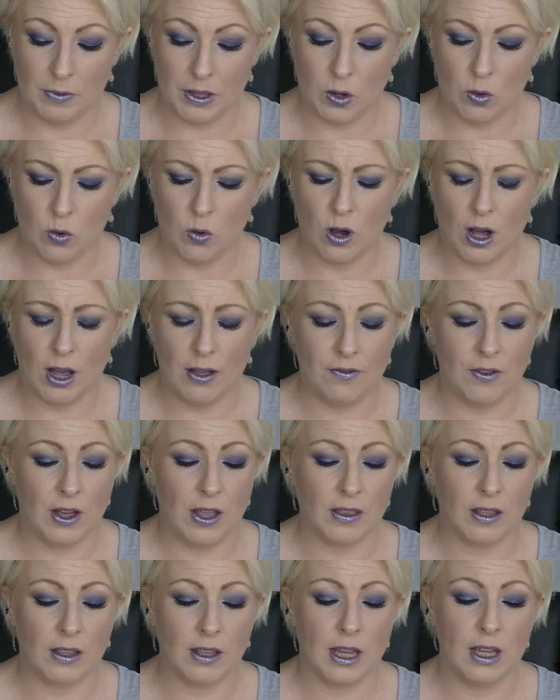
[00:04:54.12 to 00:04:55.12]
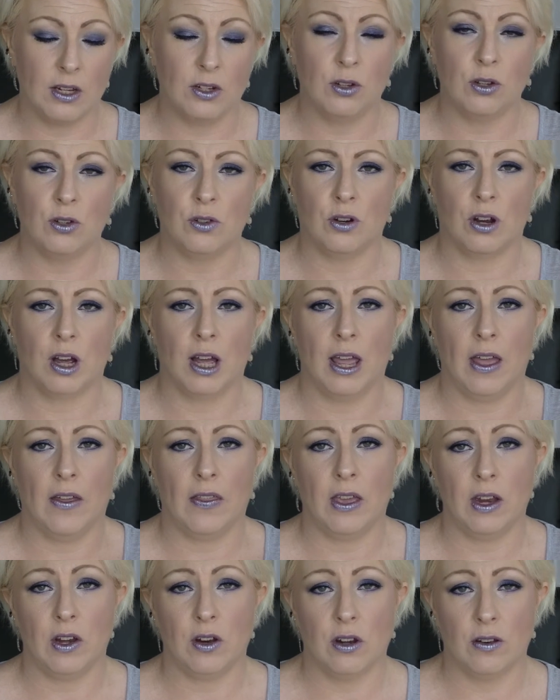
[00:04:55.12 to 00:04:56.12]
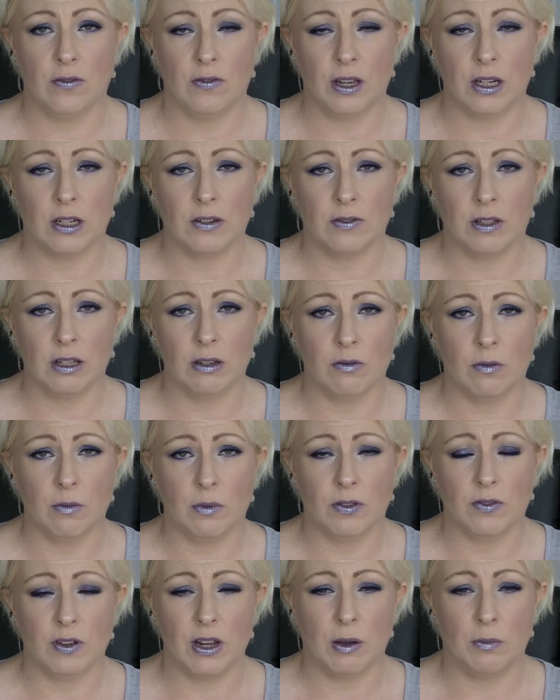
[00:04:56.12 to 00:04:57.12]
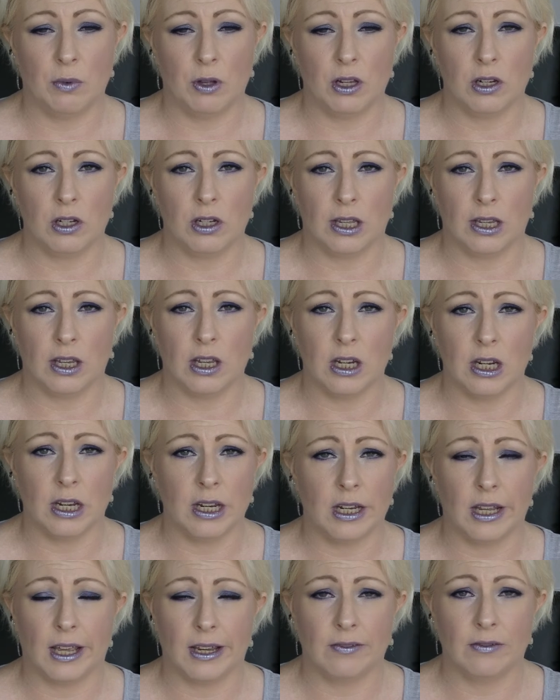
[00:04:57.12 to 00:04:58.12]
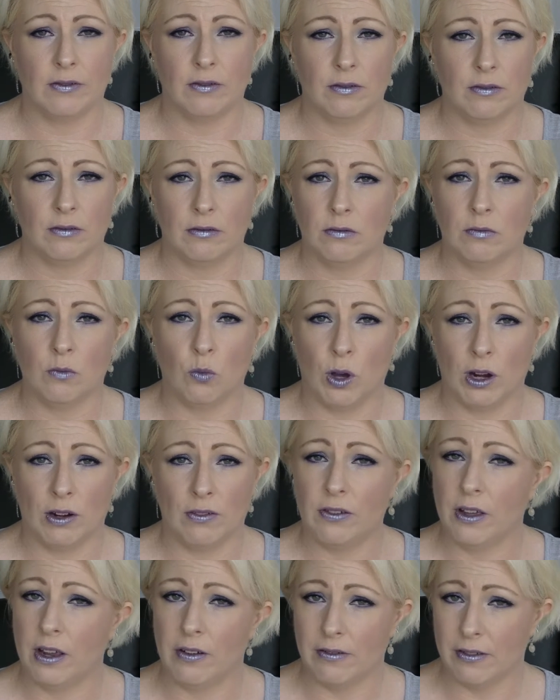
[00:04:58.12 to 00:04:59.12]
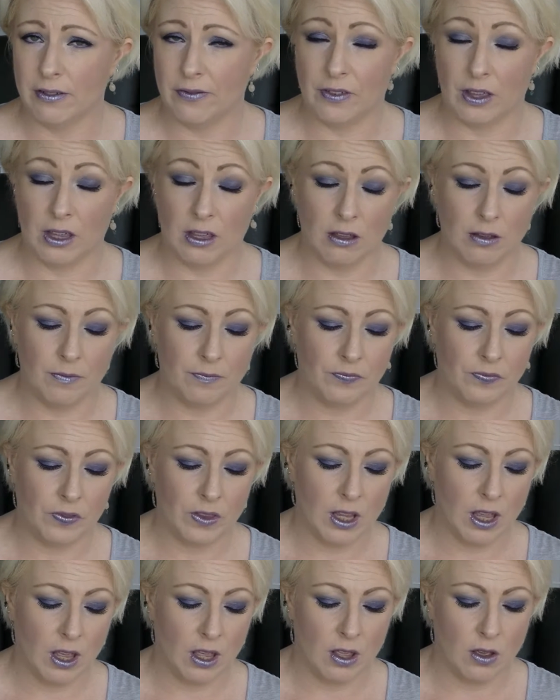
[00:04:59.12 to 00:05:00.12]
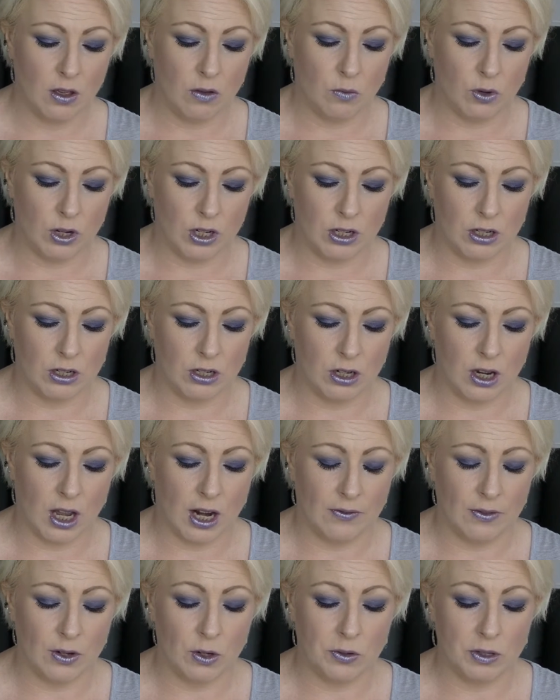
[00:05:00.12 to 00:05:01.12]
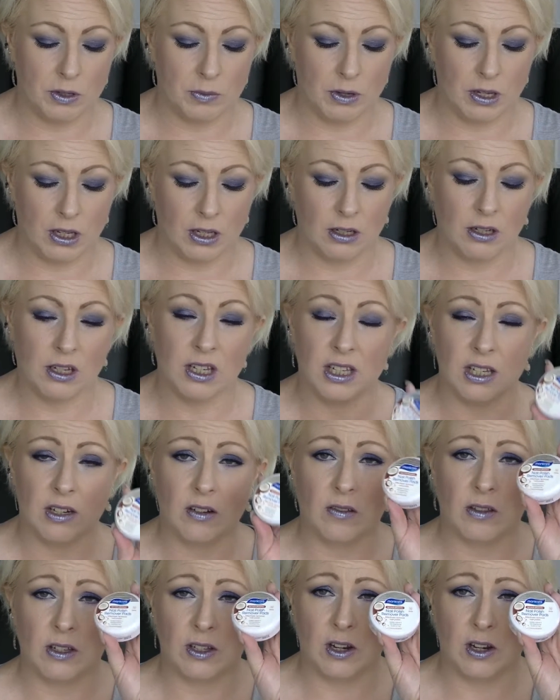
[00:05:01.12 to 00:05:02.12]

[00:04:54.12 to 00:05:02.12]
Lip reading: Or I find that they are too dry and they don't effectively remove nail polish. Like, you need like one for every finger, which kind of annoys me. And considering there's